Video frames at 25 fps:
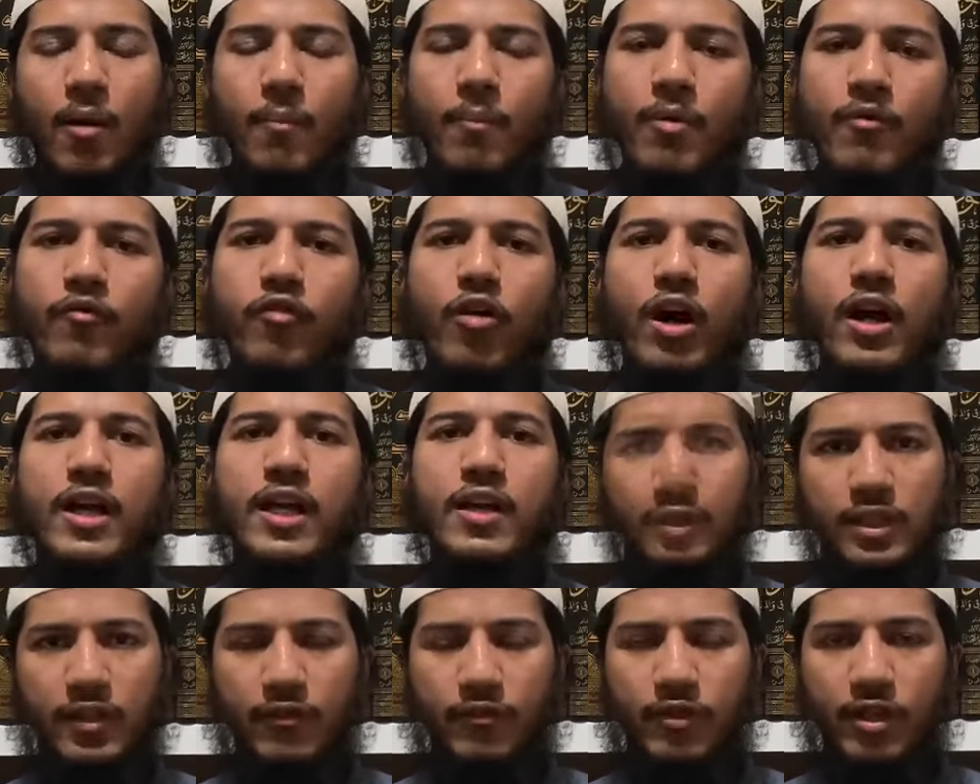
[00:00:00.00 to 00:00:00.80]
Before I
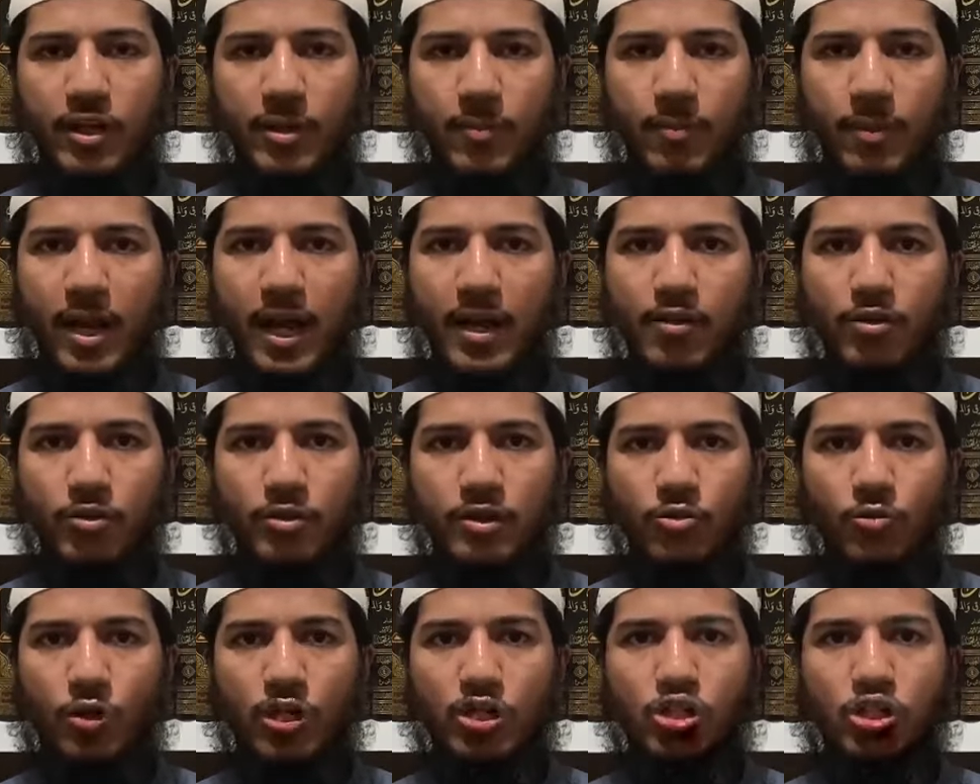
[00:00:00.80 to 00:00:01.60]
give the reply to
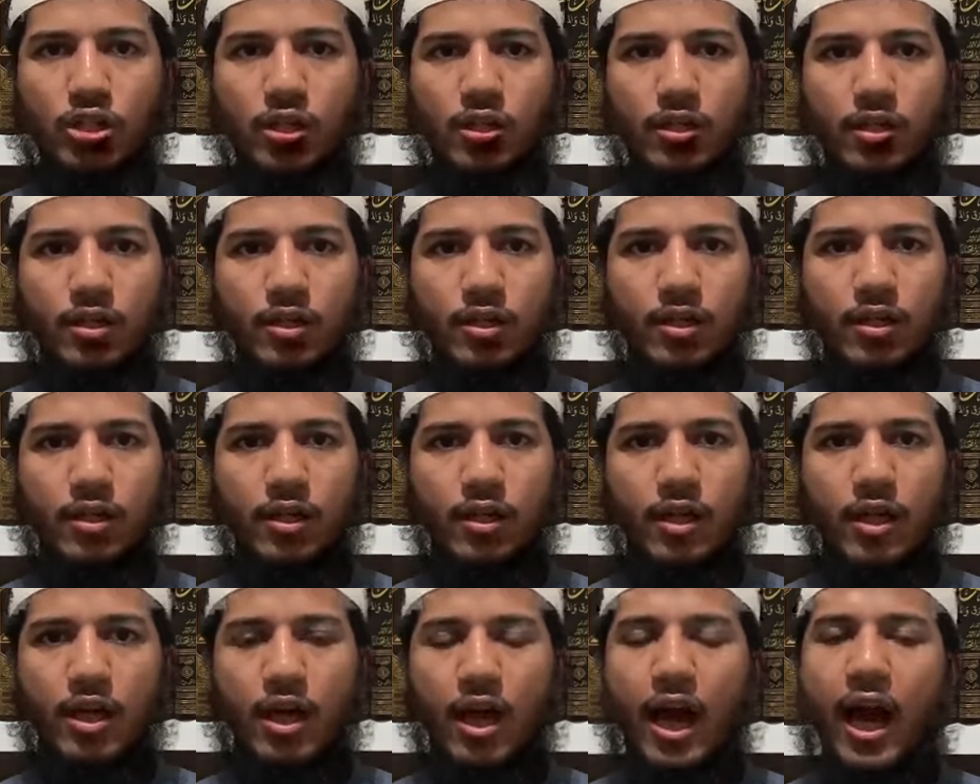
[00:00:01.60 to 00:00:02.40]
this question,
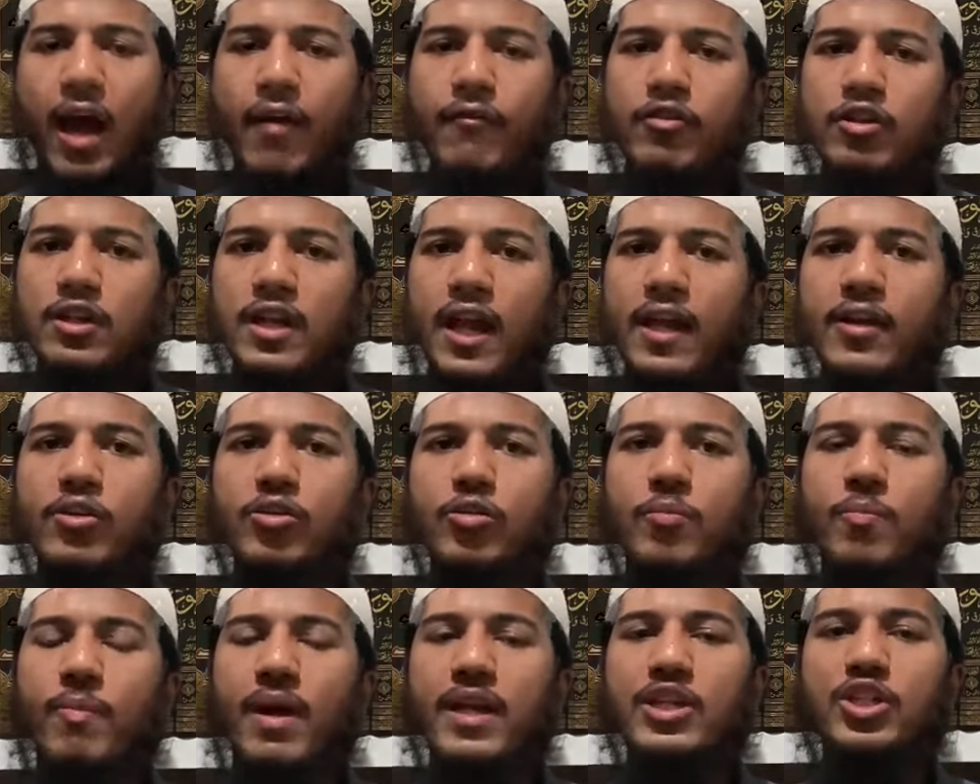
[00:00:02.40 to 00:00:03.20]
I would
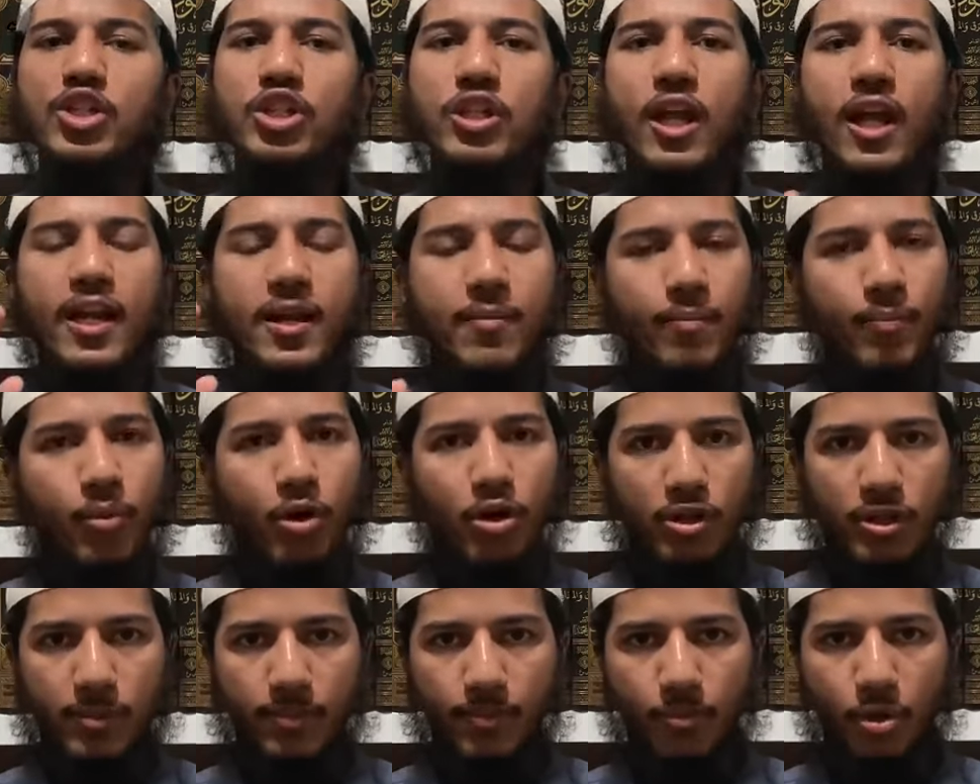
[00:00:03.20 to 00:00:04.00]
like to mention an
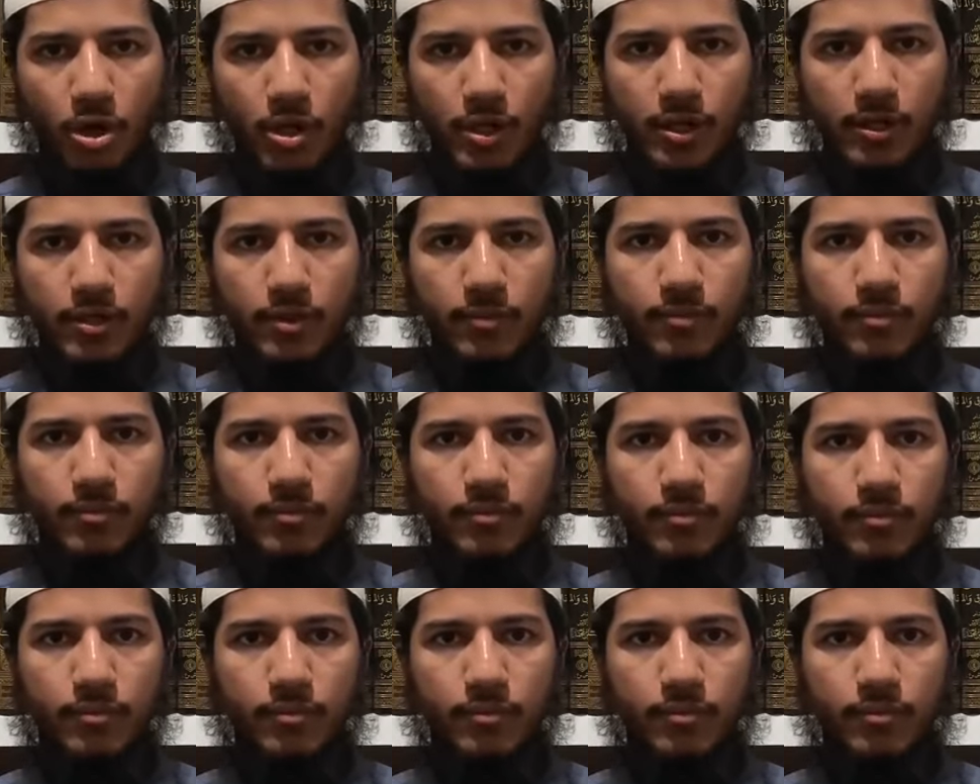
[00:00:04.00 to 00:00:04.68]
important point.